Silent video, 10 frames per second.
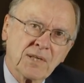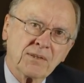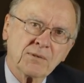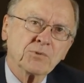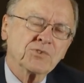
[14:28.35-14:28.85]

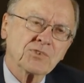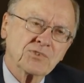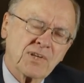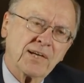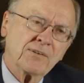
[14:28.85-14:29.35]
that was
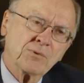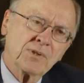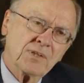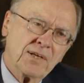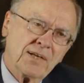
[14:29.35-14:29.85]
designed
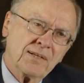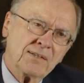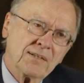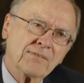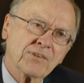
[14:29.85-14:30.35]
with the
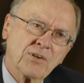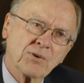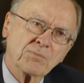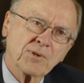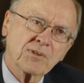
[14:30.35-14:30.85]
aid of a
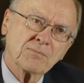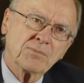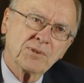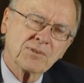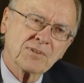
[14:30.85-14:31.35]
notebook
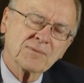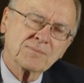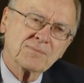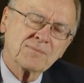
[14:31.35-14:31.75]
computer.